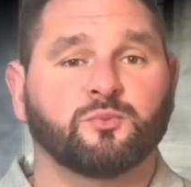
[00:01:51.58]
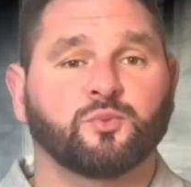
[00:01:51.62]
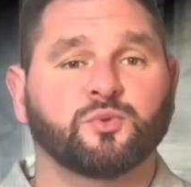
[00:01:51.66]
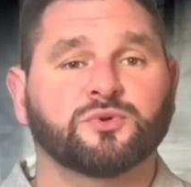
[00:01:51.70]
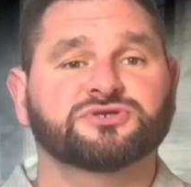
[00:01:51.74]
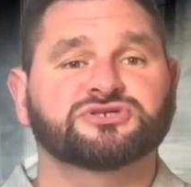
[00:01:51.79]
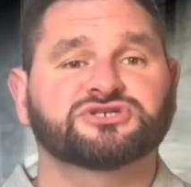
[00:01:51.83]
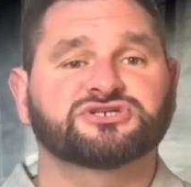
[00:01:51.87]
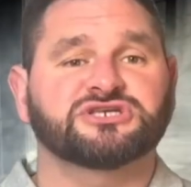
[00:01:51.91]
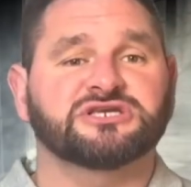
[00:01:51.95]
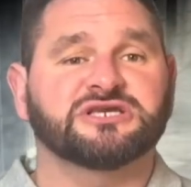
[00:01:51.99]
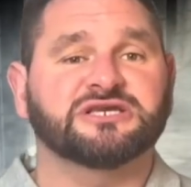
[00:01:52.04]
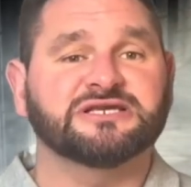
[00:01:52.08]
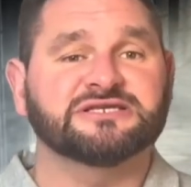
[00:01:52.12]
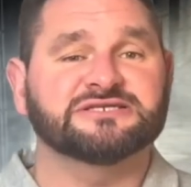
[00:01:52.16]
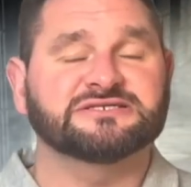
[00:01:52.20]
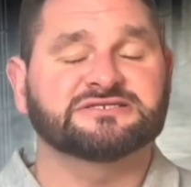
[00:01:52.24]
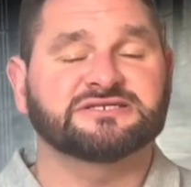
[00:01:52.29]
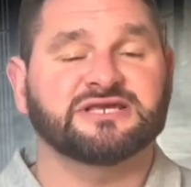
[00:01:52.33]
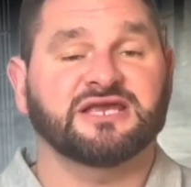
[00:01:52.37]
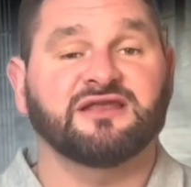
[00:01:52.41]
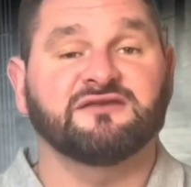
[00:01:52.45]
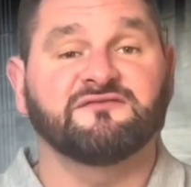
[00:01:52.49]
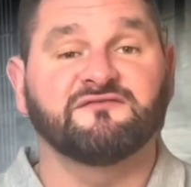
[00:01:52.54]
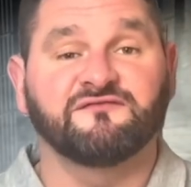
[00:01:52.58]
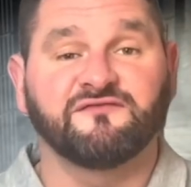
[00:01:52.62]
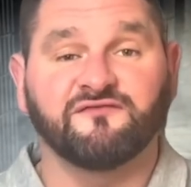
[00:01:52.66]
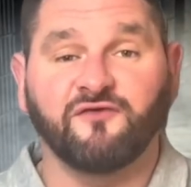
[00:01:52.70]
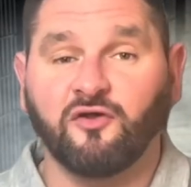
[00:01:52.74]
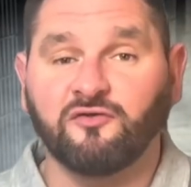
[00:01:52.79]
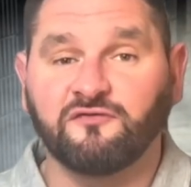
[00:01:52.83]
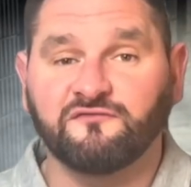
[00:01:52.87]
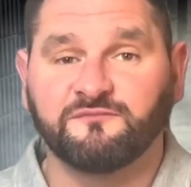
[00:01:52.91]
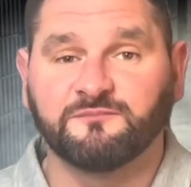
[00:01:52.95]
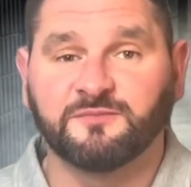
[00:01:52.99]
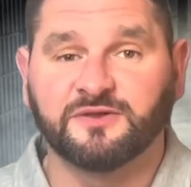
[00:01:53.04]
was his
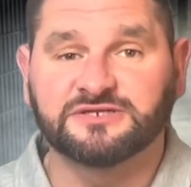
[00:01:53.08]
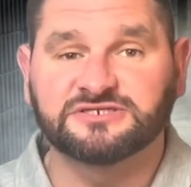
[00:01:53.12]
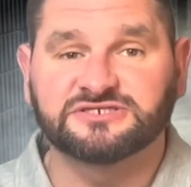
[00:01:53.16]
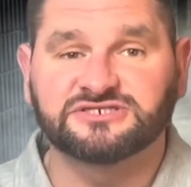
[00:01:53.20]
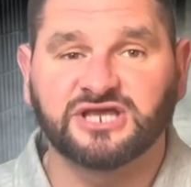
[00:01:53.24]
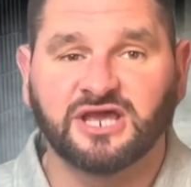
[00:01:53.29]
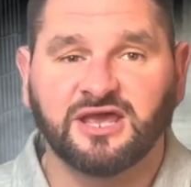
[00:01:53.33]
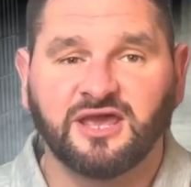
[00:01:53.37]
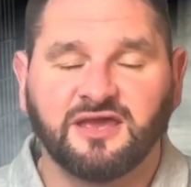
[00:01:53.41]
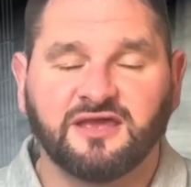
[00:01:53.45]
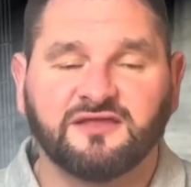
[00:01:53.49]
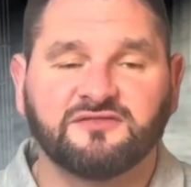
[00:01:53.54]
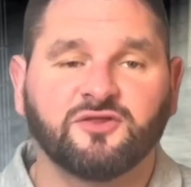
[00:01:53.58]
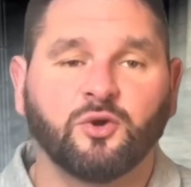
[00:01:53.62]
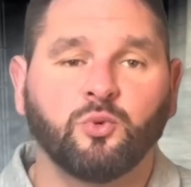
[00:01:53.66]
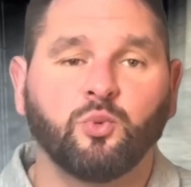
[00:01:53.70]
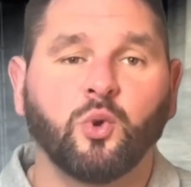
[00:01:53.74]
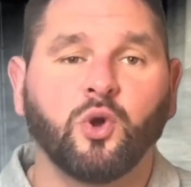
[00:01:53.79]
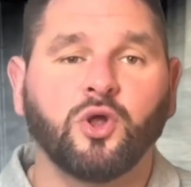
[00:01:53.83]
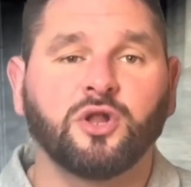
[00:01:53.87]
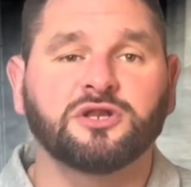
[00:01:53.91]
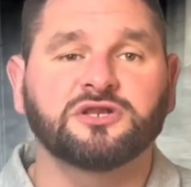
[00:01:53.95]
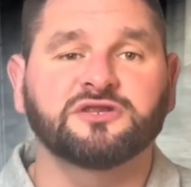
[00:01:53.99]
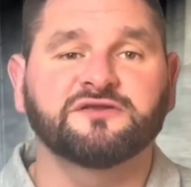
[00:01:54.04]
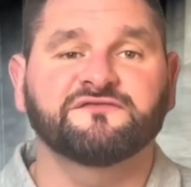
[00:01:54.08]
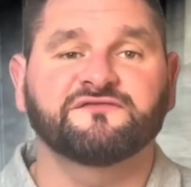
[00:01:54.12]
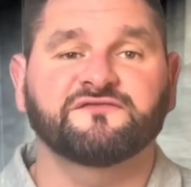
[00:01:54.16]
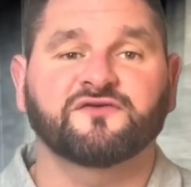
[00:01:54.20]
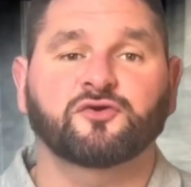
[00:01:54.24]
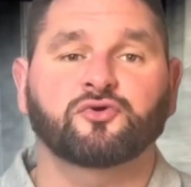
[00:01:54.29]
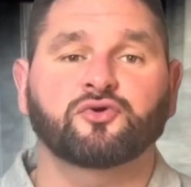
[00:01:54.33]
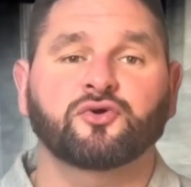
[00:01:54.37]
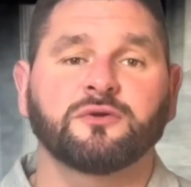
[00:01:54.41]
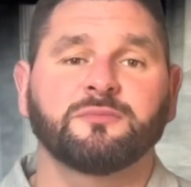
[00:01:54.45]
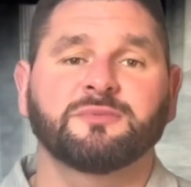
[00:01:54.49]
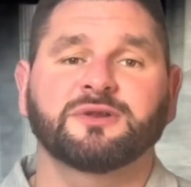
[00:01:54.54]
involvement in the world of
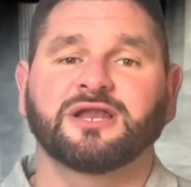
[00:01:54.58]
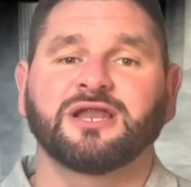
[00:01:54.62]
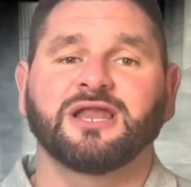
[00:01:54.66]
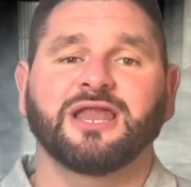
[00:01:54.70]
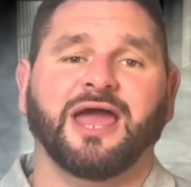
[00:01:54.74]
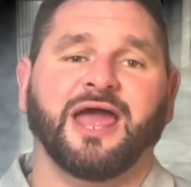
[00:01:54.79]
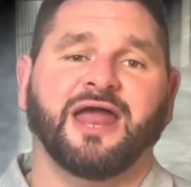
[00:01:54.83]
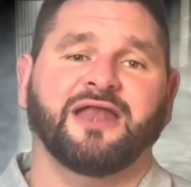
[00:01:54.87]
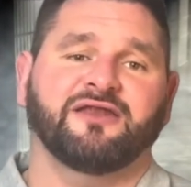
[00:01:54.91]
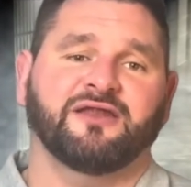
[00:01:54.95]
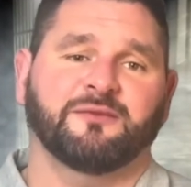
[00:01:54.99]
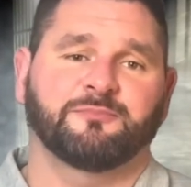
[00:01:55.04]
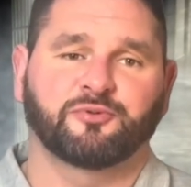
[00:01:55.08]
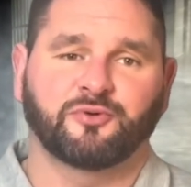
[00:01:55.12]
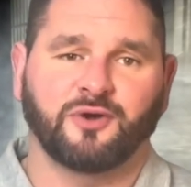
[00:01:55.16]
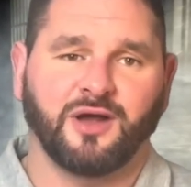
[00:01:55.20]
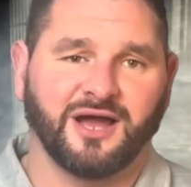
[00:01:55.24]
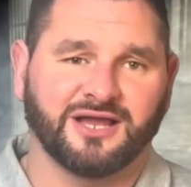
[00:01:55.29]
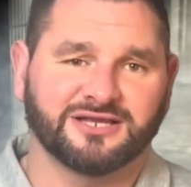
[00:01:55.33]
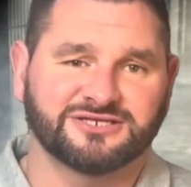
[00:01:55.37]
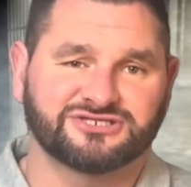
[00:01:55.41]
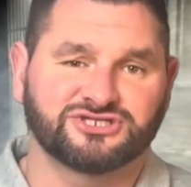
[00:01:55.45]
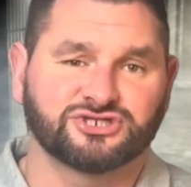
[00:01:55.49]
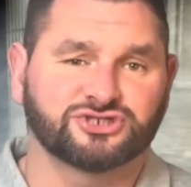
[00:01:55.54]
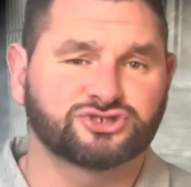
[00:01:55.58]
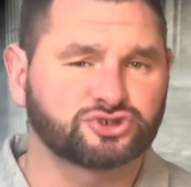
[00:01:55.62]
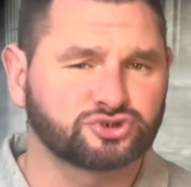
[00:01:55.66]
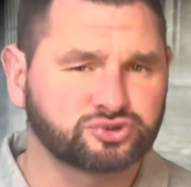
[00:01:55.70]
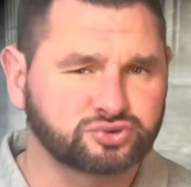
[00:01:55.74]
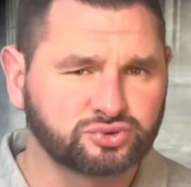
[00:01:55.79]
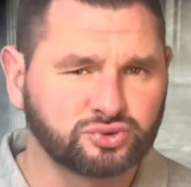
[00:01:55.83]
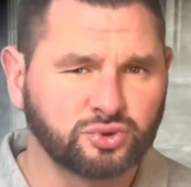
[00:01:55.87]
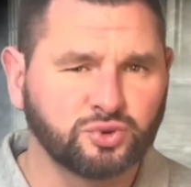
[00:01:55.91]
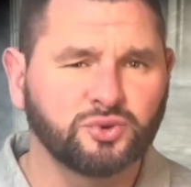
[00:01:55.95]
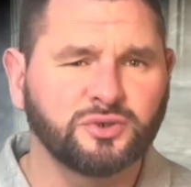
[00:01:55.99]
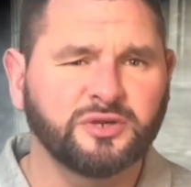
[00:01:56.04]
criminal enterprise that
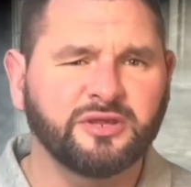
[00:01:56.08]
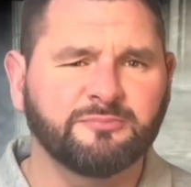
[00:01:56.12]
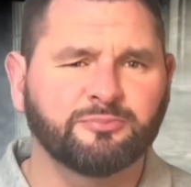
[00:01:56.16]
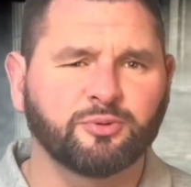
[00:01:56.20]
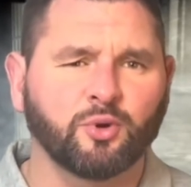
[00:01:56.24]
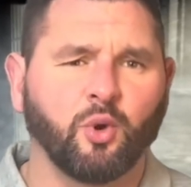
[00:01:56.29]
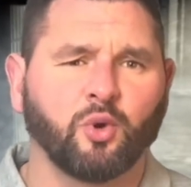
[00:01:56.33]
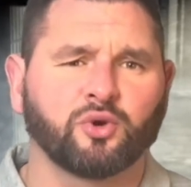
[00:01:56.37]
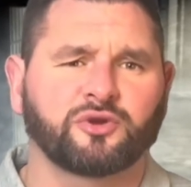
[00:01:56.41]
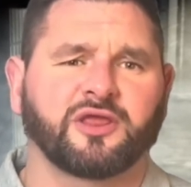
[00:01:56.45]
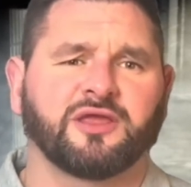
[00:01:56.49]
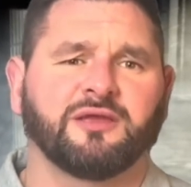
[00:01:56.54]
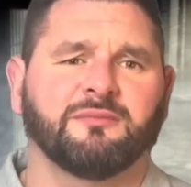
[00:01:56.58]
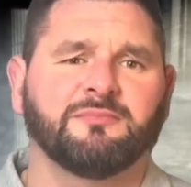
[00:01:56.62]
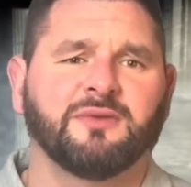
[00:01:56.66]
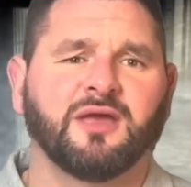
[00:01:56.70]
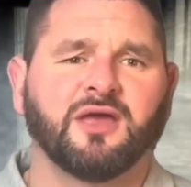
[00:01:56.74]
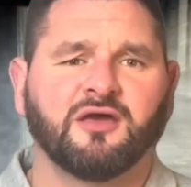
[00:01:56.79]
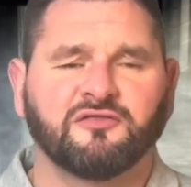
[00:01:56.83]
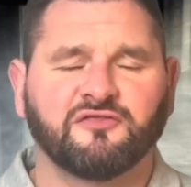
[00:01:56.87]
truly brought him